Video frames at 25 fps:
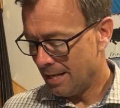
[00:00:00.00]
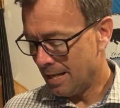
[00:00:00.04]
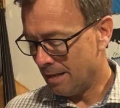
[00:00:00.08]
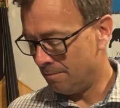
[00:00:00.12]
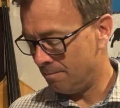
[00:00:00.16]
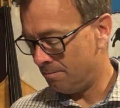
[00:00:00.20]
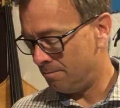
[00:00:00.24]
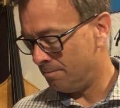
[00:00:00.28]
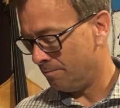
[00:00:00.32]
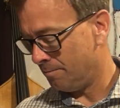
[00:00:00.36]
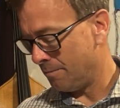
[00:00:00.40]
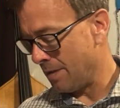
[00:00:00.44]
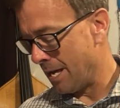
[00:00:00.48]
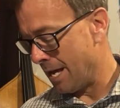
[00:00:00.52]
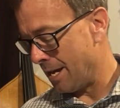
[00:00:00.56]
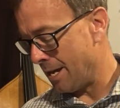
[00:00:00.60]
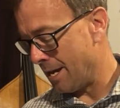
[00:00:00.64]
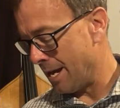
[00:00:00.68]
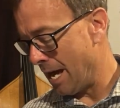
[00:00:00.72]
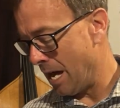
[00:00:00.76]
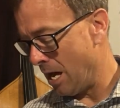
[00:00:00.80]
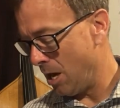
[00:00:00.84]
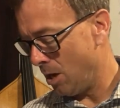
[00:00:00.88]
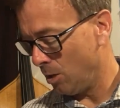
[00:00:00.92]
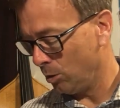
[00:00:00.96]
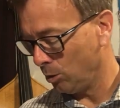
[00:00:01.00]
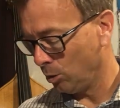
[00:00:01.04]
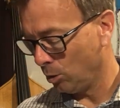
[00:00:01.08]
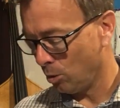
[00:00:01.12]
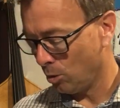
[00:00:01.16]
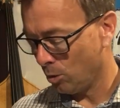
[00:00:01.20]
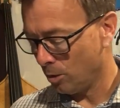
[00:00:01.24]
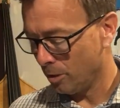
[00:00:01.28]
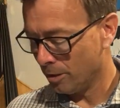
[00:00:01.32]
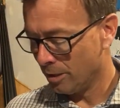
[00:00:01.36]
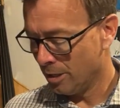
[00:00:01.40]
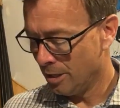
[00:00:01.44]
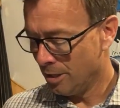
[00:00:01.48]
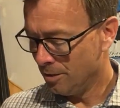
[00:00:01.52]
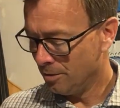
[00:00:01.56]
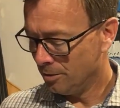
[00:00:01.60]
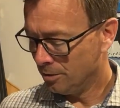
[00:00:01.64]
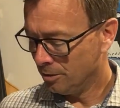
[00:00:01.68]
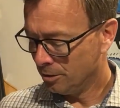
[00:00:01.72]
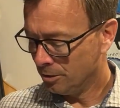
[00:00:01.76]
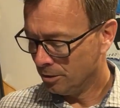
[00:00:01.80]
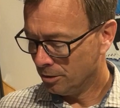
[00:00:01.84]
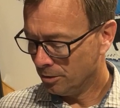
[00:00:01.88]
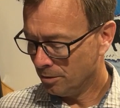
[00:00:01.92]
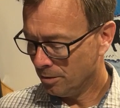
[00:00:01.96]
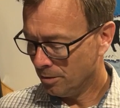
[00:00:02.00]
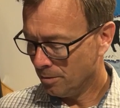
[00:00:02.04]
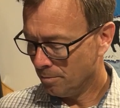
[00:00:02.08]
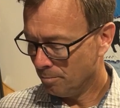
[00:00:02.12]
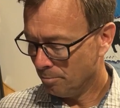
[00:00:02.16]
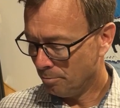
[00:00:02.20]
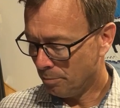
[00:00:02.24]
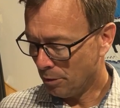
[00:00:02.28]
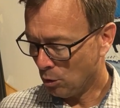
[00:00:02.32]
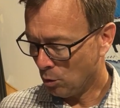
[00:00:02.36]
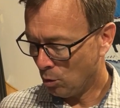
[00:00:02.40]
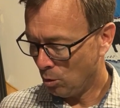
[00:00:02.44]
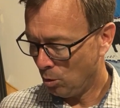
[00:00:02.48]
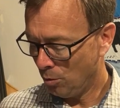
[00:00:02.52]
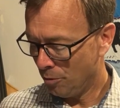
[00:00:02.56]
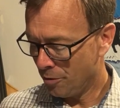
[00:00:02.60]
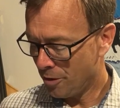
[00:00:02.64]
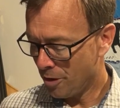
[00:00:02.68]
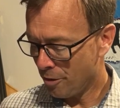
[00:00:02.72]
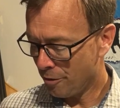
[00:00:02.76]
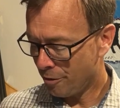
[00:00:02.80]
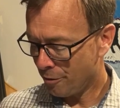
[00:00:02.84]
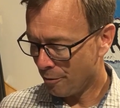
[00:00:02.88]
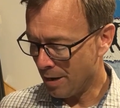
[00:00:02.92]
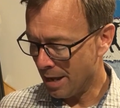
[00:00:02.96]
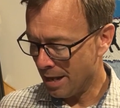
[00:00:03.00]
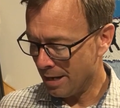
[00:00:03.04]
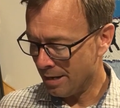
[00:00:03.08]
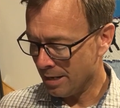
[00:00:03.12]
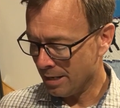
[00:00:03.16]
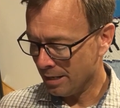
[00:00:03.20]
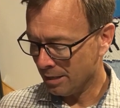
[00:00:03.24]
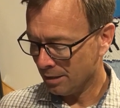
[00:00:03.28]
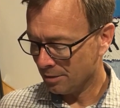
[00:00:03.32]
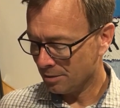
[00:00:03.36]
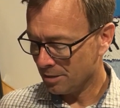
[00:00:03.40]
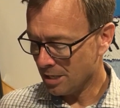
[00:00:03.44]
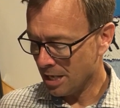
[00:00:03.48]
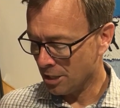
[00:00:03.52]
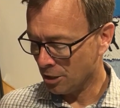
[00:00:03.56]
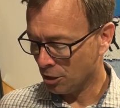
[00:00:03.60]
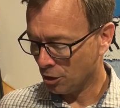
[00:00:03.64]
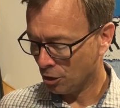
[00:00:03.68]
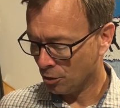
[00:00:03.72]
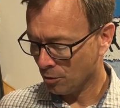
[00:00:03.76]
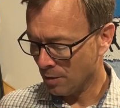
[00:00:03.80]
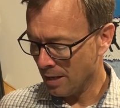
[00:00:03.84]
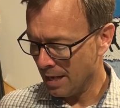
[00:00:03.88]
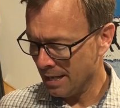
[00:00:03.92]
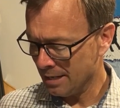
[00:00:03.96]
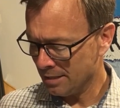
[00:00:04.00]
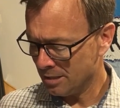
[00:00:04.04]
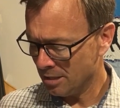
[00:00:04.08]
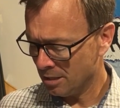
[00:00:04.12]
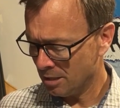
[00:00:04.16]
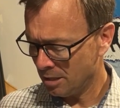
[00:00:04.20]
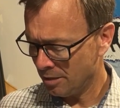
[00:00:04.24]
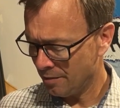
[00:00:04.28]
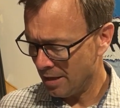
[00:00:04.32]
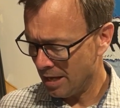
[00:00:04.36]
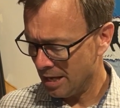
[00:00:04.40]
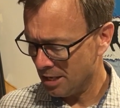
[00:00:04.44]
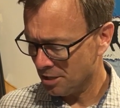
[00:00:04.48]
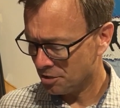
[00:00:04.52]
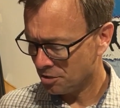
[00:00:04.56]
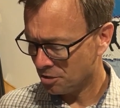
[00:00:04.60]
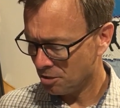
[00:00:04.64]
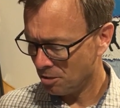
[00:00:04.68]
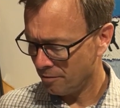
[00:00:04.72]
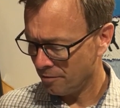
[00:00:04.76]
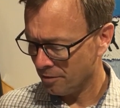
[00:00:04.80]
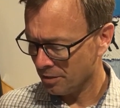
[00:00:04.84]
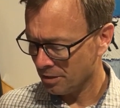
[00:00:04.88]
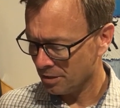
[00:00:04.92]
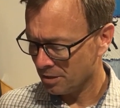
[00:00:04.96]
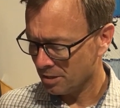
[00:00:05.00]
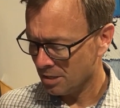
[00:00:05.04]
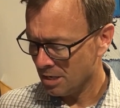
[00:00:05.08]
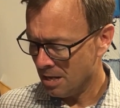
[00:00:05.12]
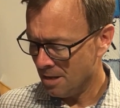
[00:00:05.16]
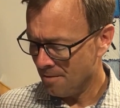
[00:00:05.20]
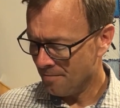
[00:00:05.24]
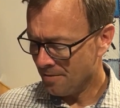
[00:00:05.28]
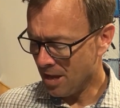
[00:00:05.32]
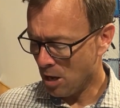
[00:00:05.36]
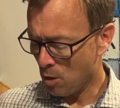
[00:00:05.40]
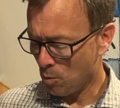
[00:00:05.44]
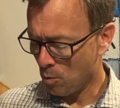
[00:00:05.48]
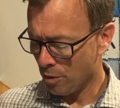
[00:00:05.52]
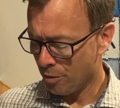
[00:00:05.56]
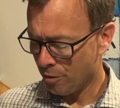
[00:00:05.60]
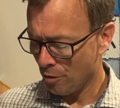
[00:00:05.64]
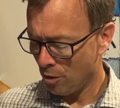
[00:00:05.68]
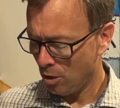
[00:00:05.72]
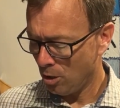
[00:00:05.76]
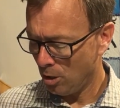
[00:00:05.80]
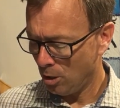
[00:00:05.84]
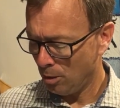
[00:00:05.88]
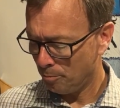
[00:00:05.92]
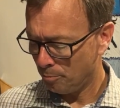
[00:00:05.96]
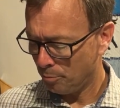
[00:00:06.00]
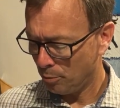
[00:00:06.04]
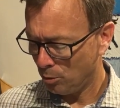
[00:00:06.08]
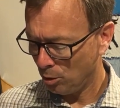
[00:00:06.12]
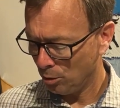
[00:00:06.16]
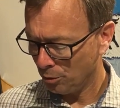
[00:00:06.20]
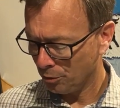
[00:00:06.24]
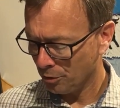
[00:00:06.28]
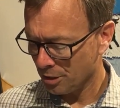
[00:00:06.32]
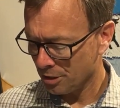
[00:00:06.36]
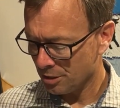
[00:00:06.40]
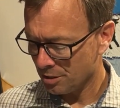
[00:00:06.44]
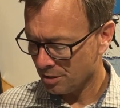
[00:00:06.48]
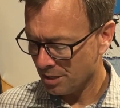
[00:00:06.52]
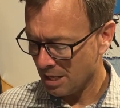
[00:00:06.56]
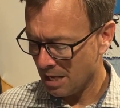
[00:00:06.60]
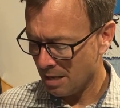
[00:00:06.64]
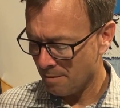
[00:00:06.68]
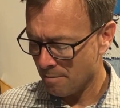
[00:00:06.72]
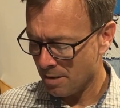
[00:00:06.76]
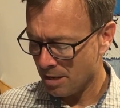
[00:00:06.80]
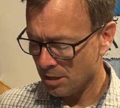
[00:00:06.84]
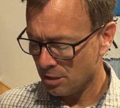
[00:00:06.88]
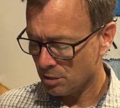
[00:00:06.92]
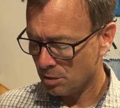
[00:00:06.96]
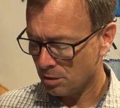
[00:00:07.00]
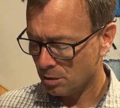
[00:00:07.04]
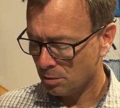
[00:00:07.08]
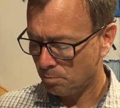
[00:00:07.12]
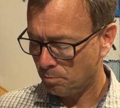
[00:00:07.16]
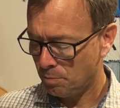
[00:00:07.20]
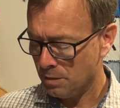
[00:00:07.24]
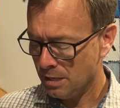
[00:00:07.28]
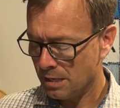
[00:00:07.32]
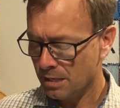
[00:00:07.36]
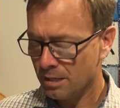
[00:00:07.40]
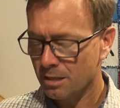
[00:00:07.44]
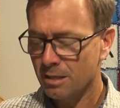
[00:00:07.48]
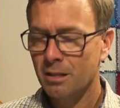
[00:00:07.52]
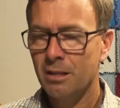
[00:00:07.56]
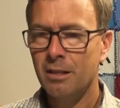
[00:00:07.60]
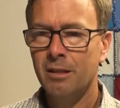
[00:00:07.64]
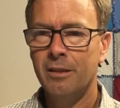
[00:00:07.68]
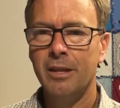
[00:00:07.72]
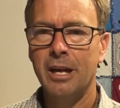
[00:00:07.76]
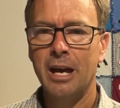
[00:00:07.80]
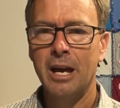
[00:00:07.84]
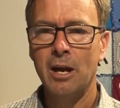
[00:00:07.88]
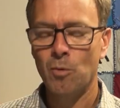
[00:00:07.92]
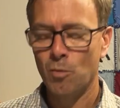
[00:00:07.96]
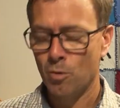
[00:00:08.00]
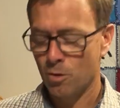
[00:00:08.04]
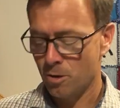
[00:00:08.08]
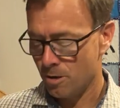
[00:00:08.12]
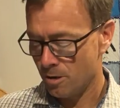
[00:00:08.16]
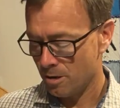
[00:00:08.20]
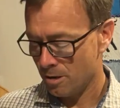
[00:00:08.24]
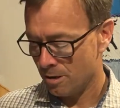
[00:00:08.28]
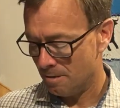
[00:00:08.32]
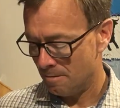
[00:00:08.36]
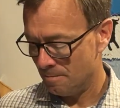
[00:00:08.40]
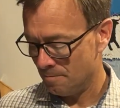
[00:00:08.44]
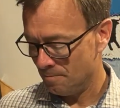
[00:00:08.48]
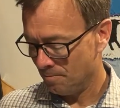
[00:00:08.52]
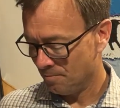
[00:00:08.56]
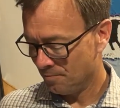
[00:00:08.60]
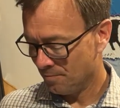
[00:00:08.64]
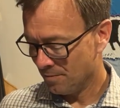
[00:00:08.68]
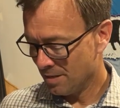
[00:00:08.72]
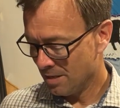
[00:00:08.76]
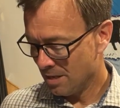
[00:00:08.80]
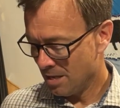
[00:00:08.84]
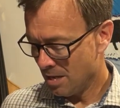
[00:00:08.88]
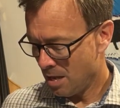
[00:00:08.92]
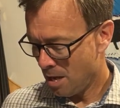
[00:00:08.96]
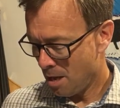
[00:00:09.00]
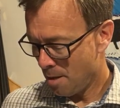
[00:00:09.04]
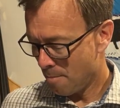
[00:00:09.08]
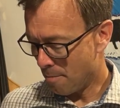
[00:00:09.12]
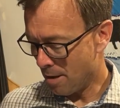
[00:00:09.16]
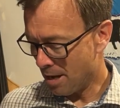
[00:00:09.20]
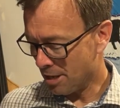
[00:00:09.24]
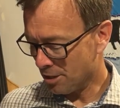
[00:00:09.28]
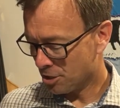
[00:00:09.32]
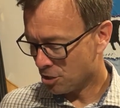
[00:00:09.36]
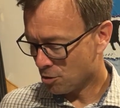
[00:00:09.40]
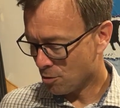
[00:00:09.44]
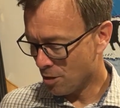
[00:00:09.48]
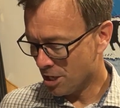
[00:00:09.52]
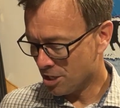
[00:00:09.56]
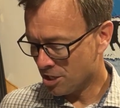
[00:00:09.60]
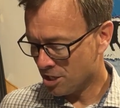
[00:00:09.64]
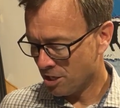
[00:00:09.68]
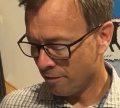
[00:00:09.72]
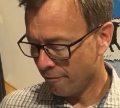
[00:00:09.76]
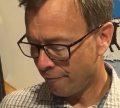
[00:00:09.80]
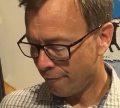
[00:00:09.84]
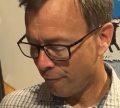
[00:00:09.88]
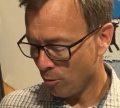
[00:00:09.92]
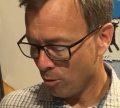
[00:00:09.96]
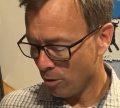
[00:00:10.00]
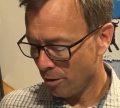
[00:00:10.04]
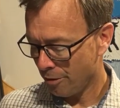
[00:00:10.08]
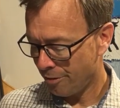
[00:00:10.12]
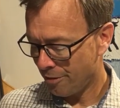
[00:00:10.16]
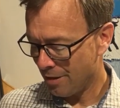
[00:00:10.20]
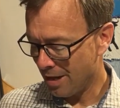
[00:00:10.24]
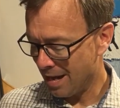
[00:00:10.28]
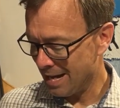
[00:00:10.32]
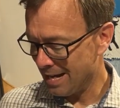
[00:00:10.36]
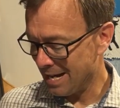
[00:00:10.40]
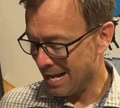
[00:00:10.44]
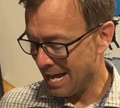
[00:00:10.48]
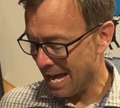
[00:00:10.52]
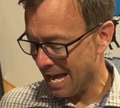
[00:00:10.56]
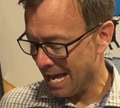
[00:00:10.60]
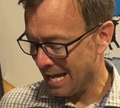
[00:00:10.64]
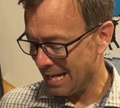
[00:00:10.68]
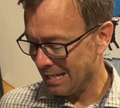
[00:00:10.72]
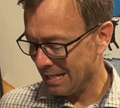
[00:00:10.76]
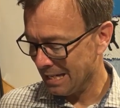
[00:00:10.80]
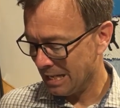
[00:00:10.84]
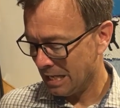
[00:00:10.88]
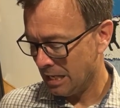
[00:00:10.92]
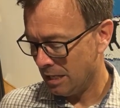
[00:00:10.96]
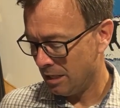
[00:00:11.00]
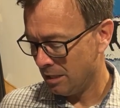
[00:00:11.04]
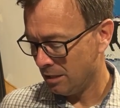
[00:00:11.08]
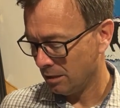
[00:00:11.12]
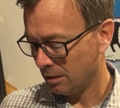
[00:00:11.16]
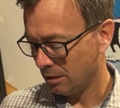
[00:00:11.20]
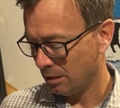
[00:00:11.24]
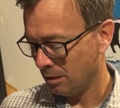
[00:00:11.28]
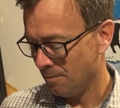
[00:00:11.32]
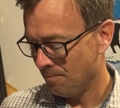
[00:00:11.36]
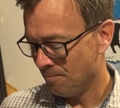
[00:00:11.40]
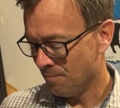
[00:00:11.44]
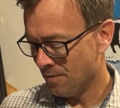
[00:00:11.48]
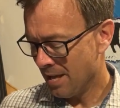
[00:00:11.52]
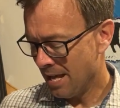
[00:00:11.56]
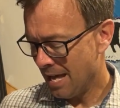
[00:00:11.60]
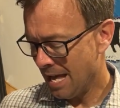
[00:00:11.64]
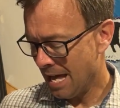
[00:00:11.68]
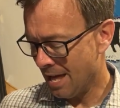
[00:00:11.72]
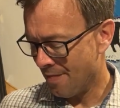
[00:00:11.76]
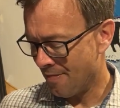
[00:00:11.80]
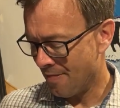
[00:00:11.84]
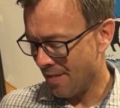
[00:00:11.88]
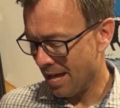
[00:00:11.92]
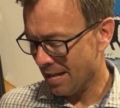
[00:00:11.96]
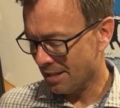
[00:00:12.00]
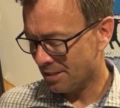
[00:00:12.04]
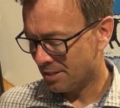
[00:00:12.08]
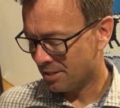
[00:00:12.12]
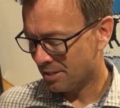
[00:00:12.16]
and now, Lord, behold their threatenings, and grant unto thy servants that with all boldness they may speak thy word, by stretching forth thine hand to heal, and that